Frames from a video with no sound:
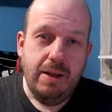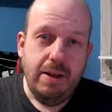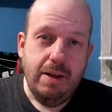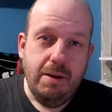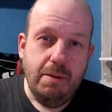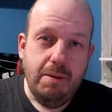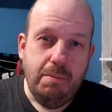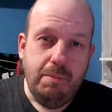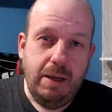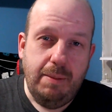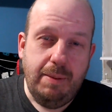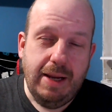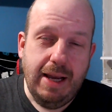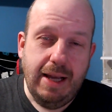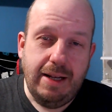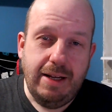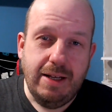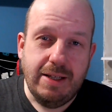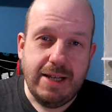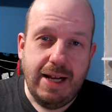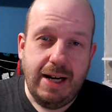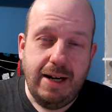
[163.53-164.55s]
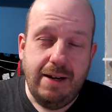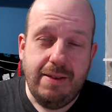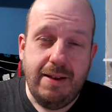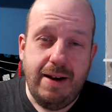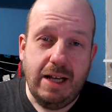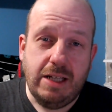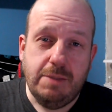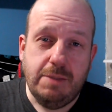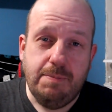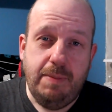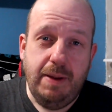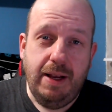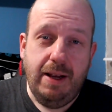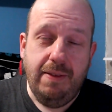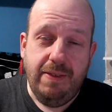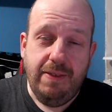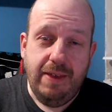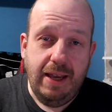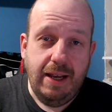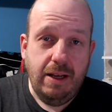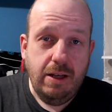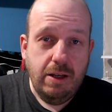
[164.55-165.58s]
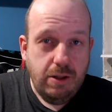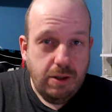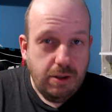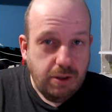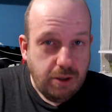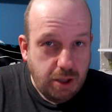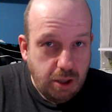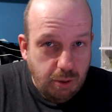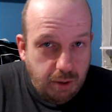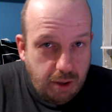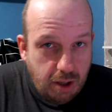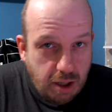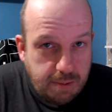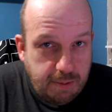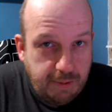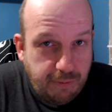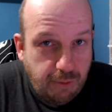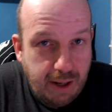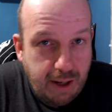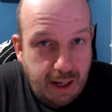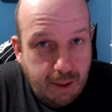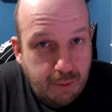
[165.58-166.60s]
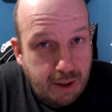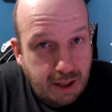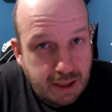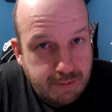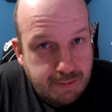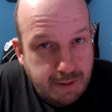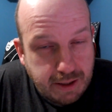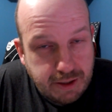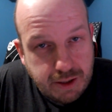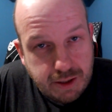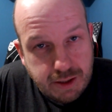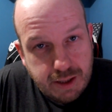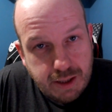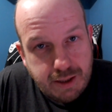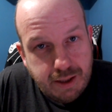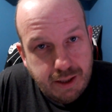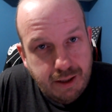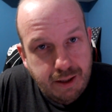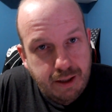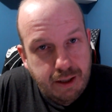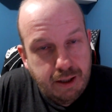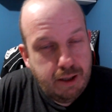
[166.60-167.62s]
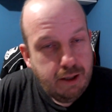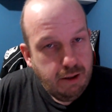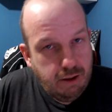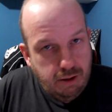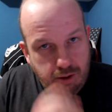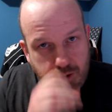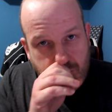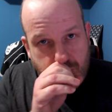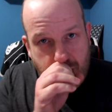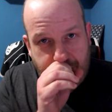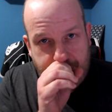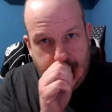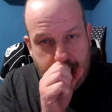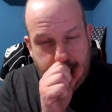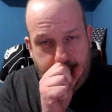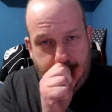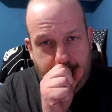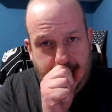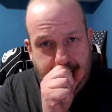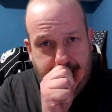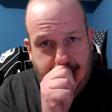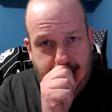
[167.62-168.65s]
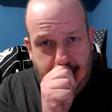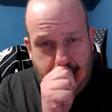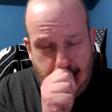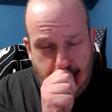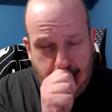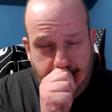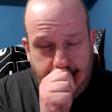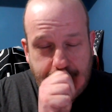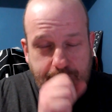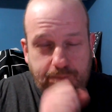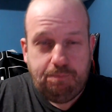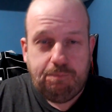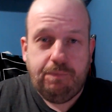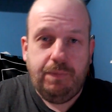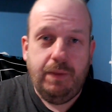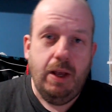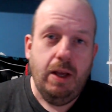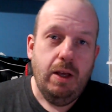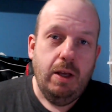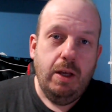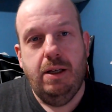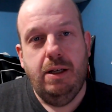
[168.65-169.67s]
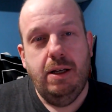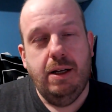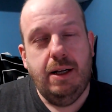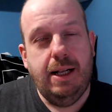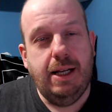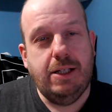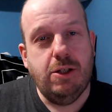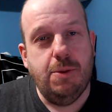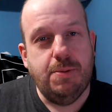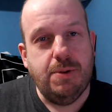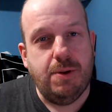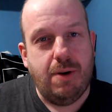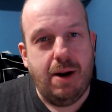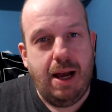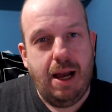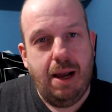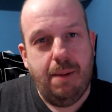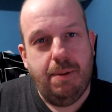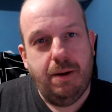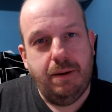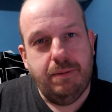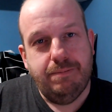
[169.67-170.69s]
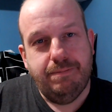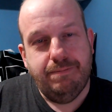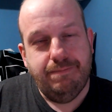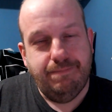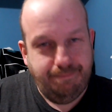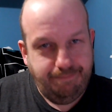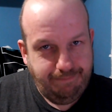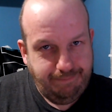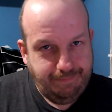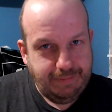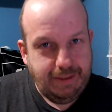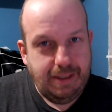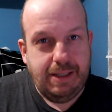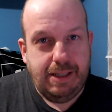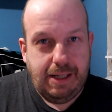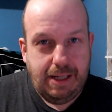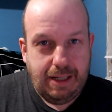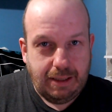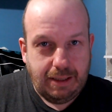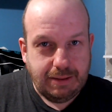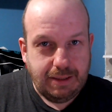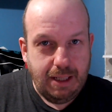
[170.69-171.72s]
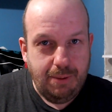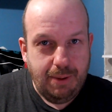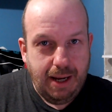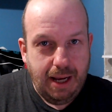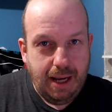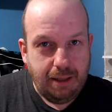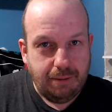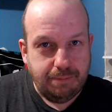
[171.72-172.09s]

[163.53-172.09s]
maybe get an insight into the next big thing 2 years before anyone else mentions it, craft paper pads, click subscribe, and I'll see you again.